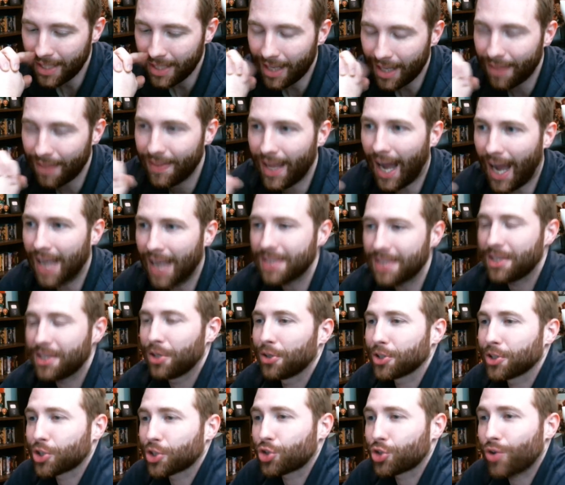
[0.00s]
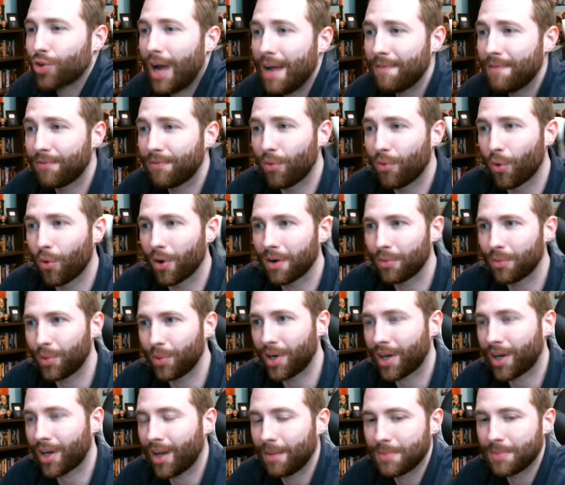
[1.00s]
the ideal to strive for when
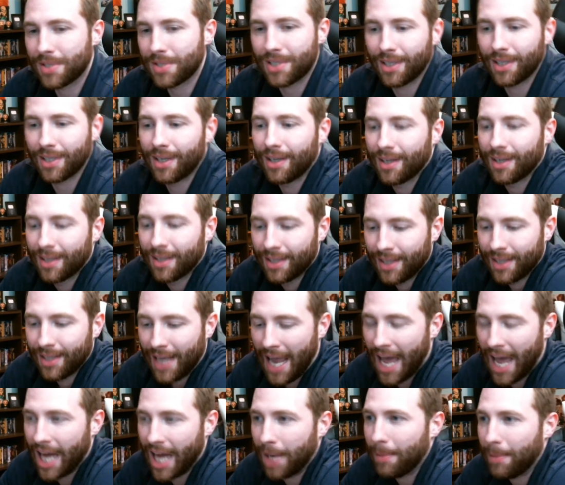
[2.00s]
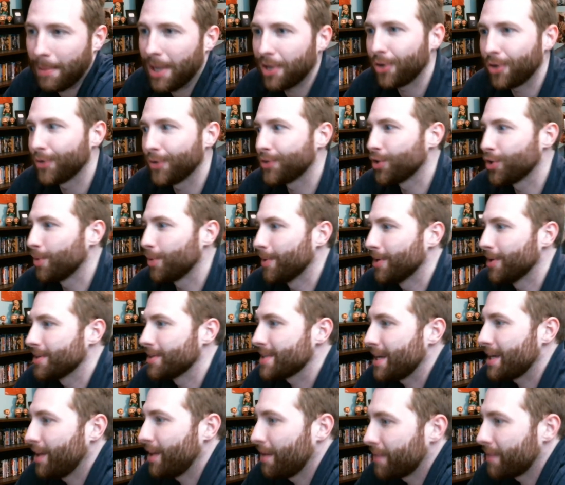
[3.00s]
it comes to anime YouTubers.
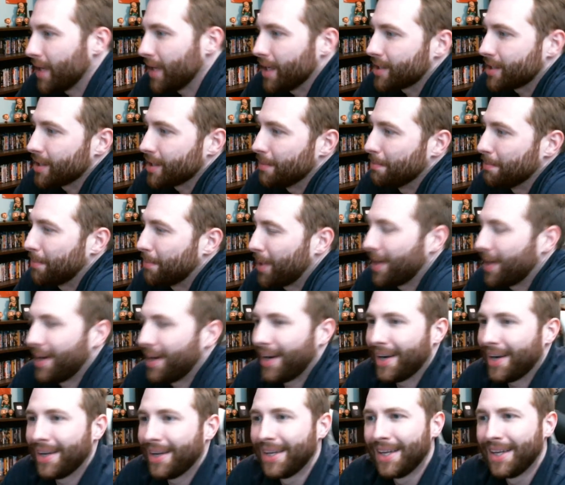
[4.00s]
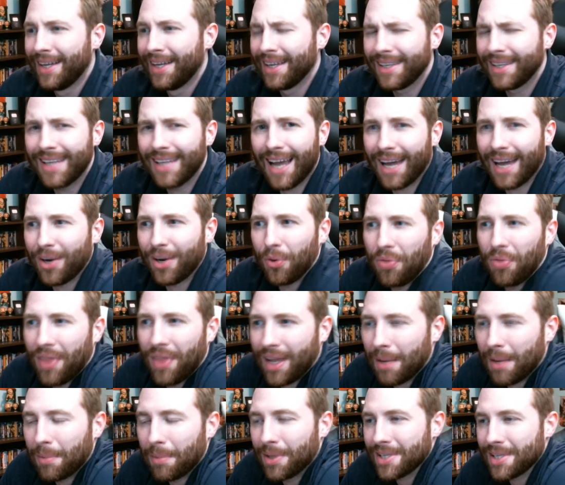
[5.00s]
I love Geekdom, but yeah, I don't
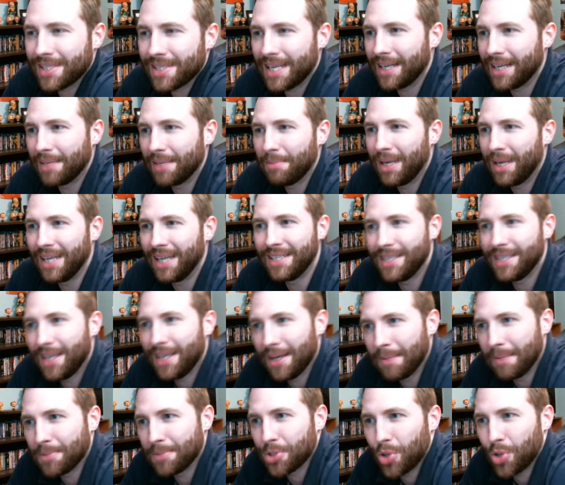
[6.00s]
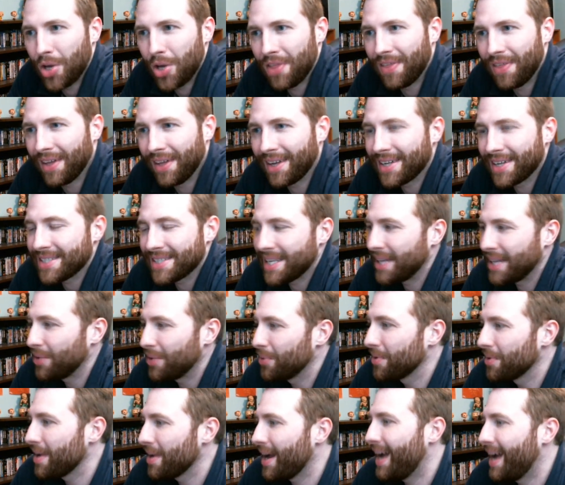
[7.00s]
think I'm gonna send him any DMs or anything because I
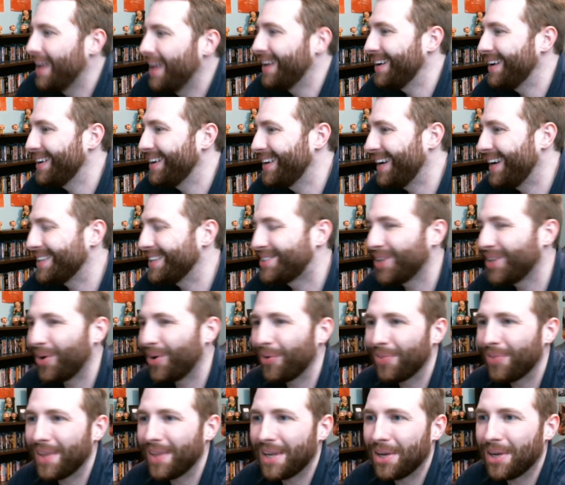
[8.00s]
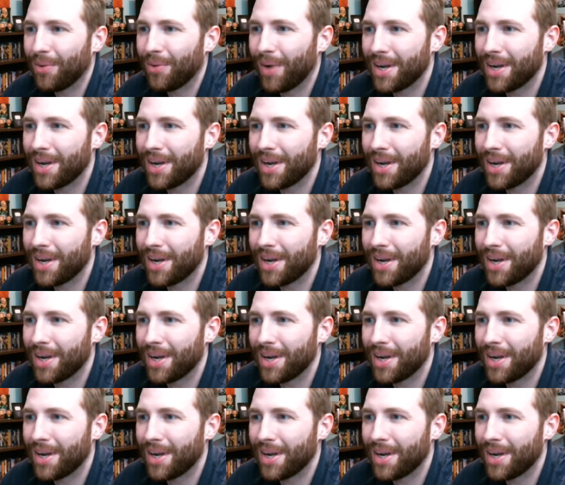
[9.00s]
don't I don't think he'd